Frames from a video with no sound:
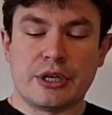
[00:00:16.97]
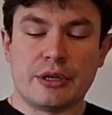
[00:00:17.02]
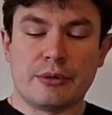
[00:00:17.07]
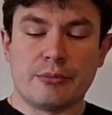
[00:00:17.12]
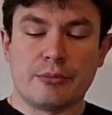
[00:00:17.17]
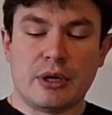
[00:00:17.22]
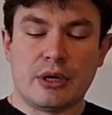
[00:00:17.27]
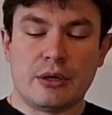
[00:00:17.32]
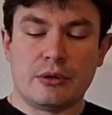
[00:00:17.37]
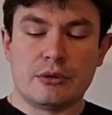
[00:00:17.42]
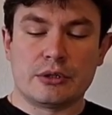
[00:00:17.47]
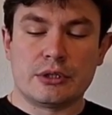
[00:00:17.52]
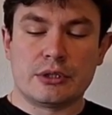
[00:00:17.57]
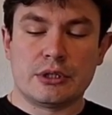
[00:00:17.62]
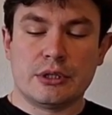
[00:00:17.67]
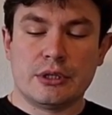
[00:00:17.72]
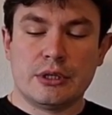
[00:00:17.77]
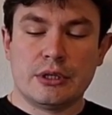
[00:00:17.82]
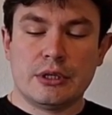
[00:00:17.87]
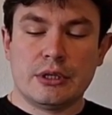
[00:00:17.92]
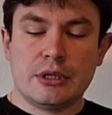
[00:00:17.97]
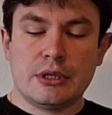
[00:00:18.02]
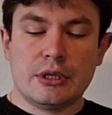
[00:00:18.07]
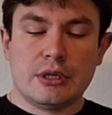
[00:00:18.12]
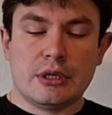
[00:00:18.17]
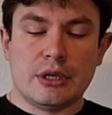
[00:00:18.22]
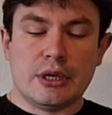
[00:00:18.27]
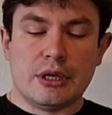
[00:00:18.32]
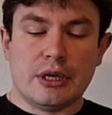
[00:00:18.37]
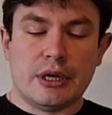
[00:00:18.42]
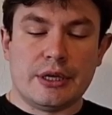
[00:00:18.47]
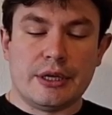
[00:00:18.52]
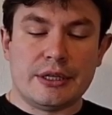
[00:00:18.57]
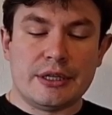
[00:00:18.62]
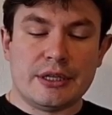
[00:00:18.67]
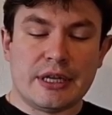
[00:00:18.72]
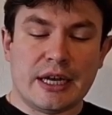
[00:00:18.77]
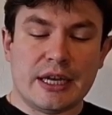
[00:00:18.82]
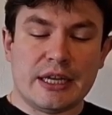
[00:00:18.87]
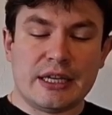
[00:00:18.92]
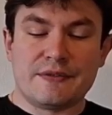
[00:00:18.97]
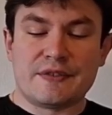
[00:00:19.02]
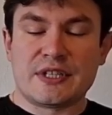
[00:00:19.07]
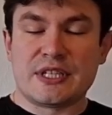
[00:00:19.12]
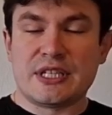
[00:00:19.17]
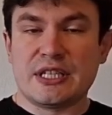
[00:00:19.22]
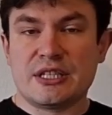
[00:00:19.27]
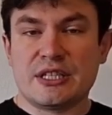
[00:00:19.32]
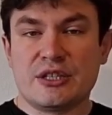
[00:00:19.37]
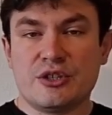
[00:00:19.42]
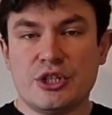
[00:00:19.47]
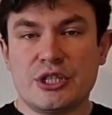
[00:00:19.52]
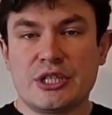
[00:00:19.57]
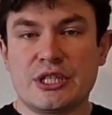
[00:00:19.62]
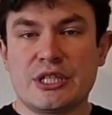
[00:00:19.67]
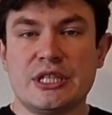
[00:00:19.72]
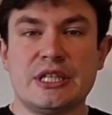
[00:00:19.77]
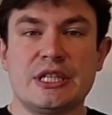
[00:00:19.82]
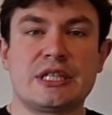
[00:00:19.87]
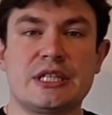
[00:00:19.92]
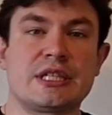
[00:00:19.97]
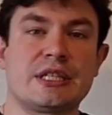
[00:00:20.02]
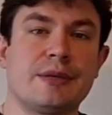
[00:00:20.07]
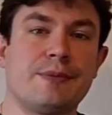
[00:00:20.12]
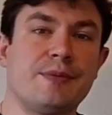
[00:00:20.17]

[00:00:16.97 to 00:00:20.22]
about knight f6, g6.